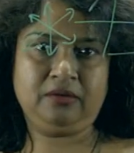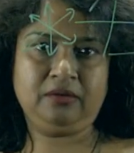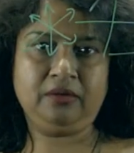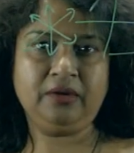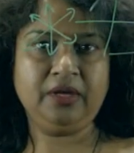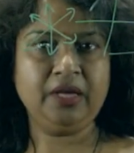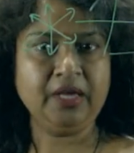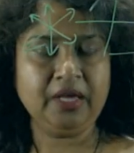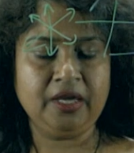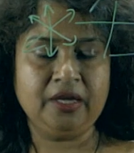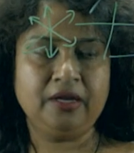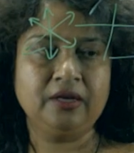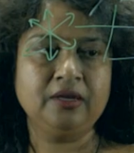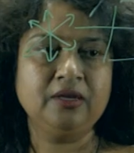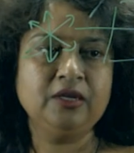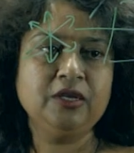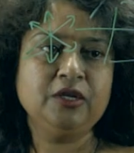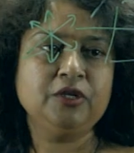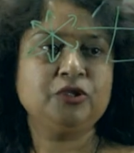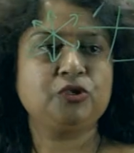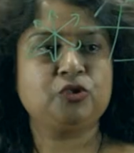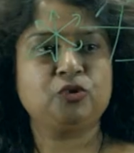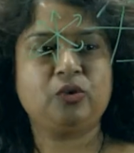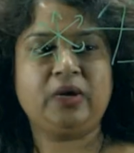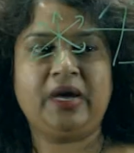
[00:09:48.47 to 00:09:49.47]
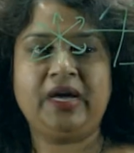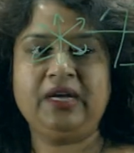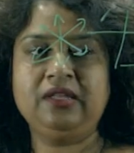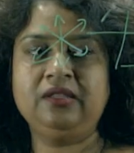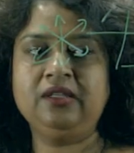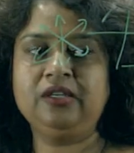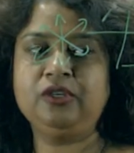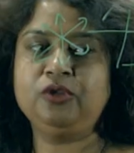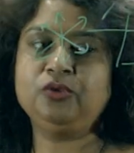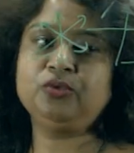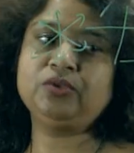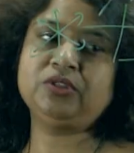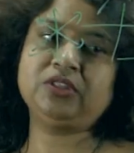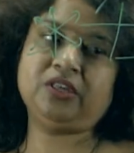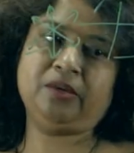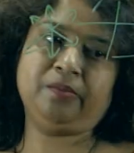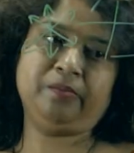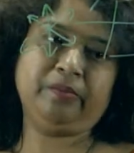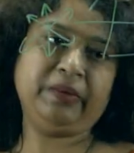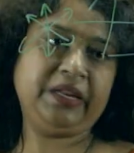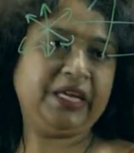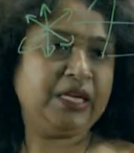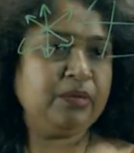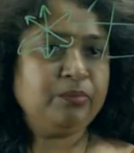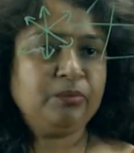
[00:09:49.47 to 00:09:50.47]
Okay. So, either you say
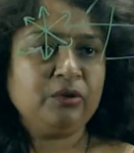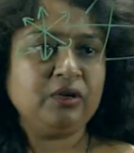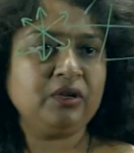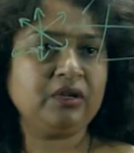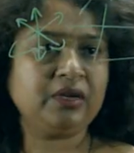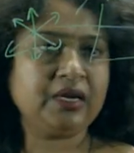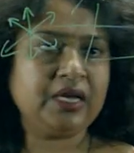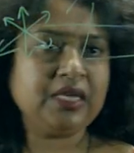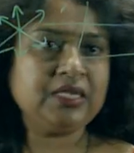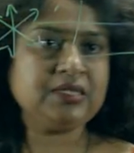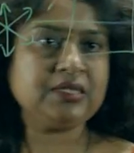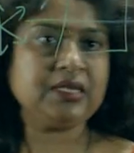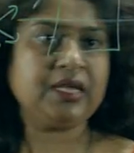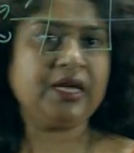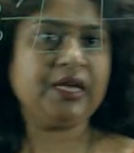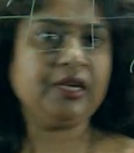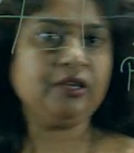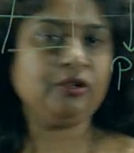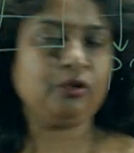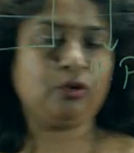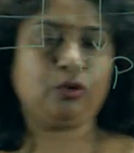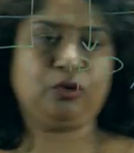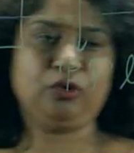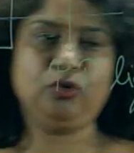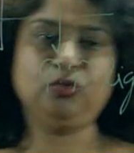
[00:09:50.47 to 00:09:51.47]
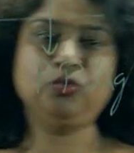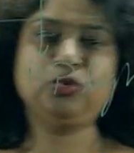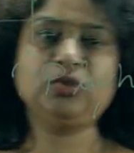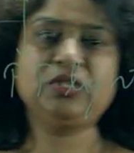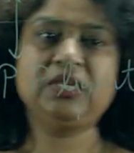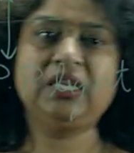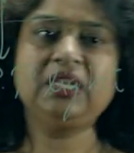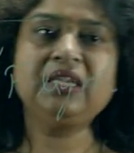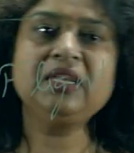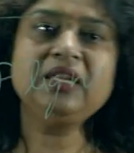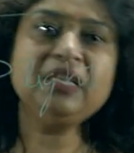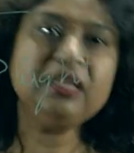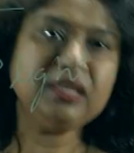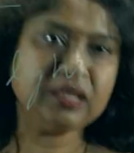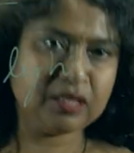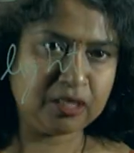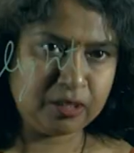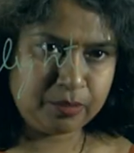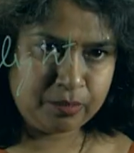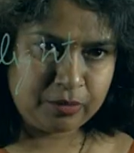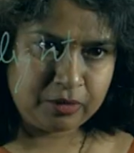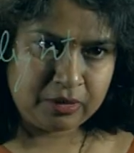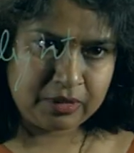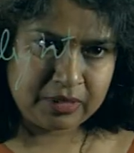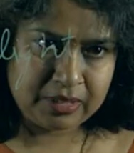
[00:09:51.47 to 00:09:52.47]
plane polarized light or you say linearly
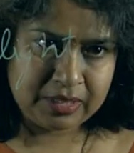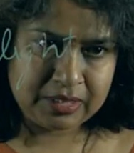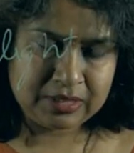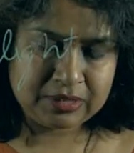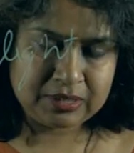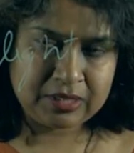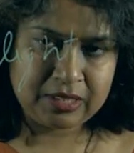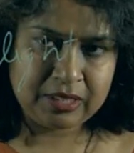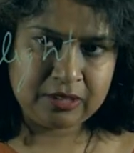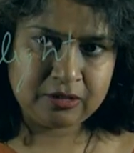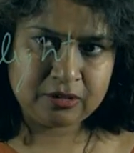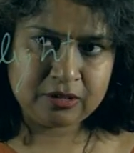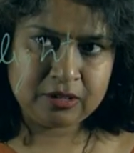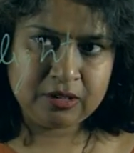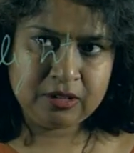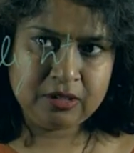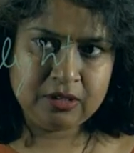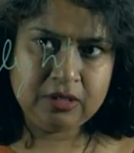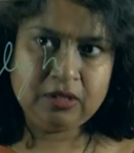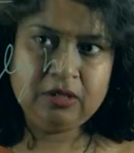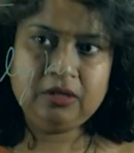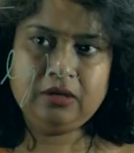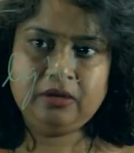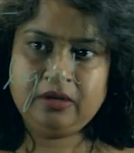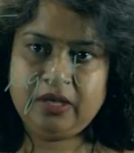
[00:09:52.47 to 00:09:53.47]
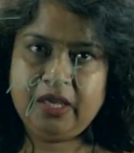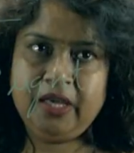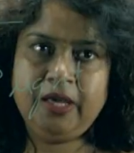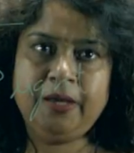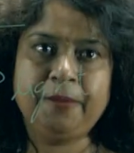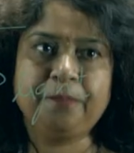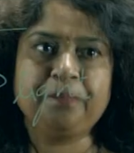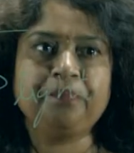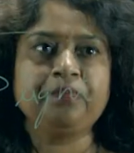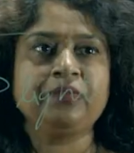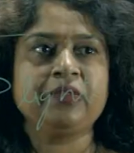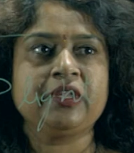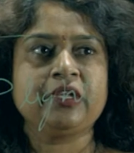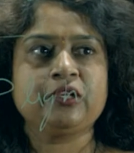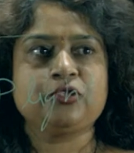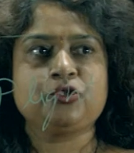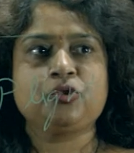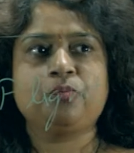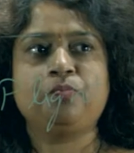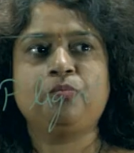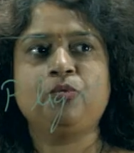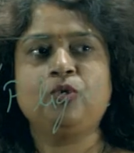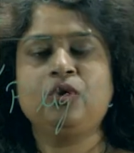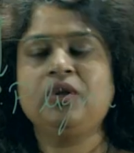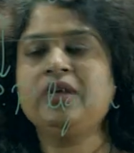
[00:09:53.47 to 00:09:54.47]
polarized light. Okay. So,
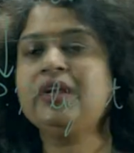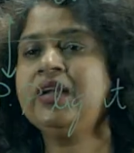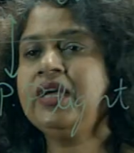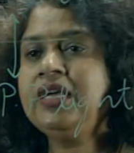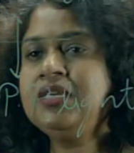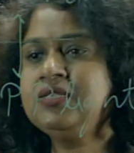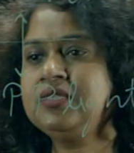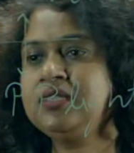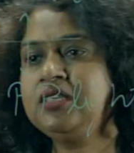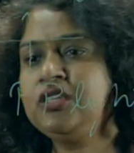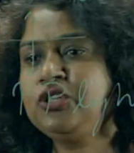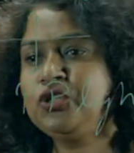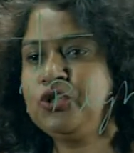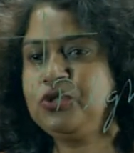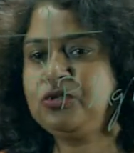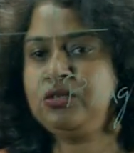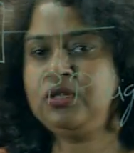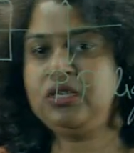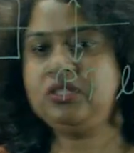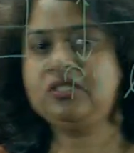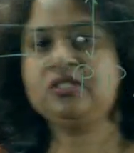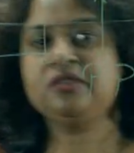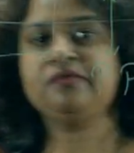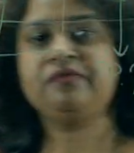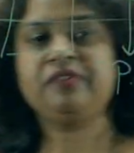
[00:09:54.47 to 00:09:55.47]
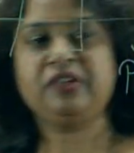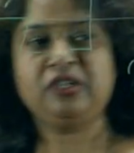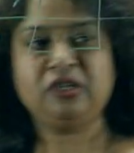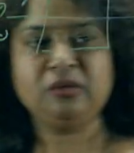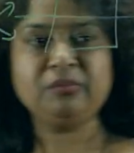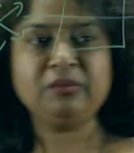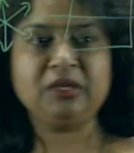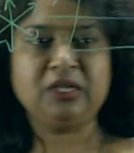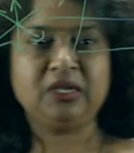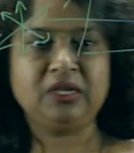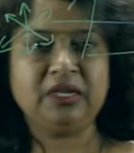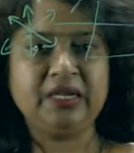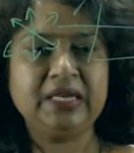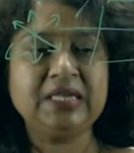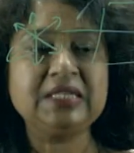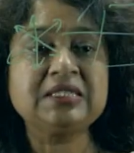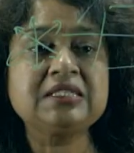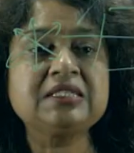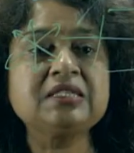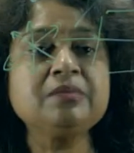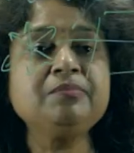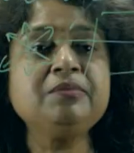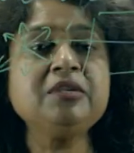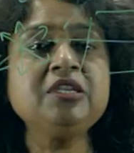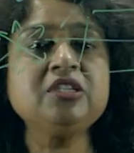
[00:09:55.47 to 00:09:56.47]
polarization is a phenomena
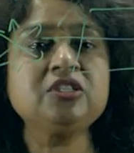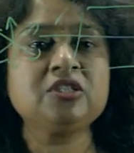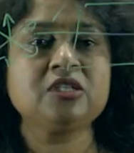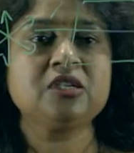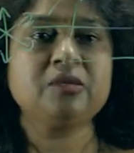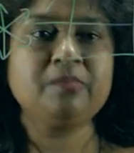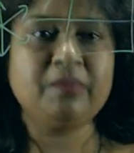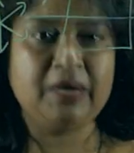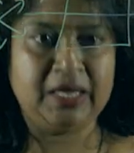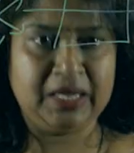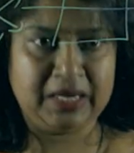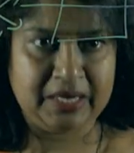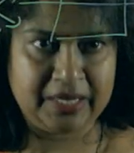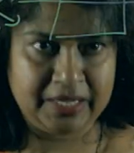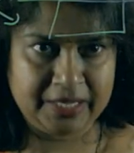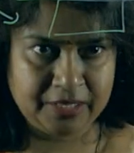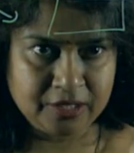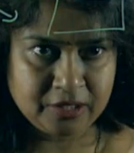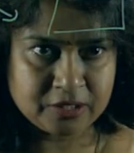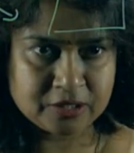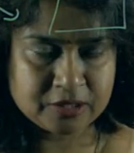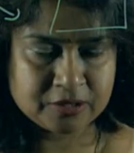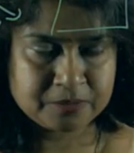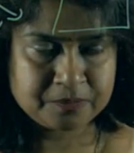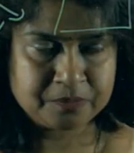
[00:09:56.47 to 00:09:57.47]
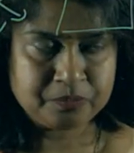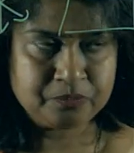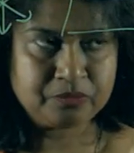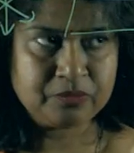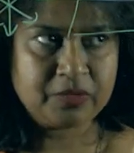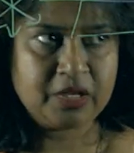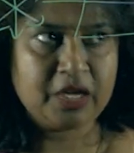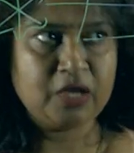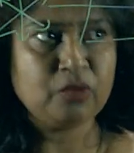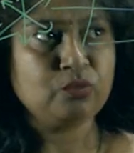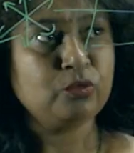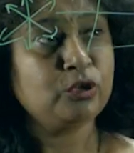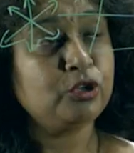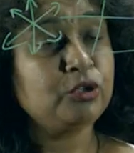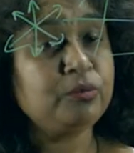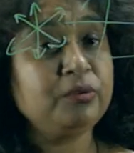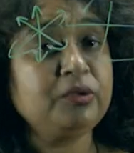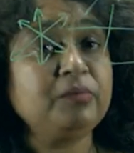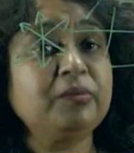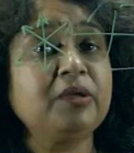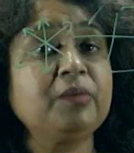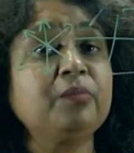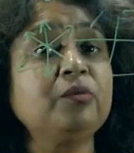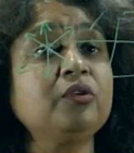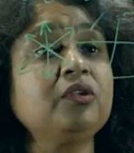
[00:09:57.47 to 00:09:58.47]
exhibited by light, and what do you mean
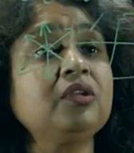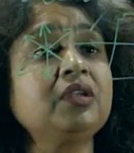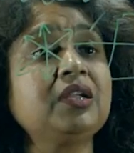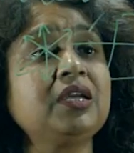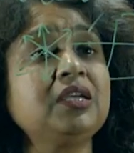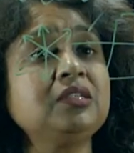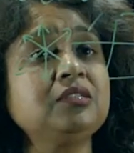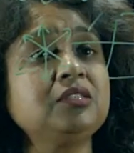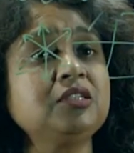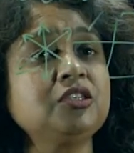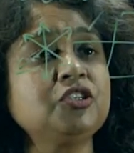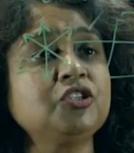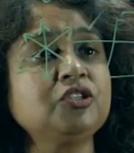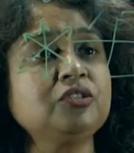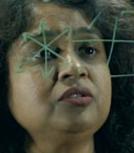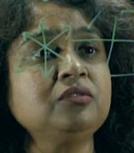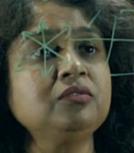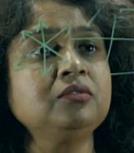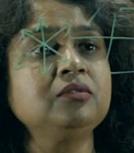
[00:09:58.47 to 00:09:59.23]
by polarization?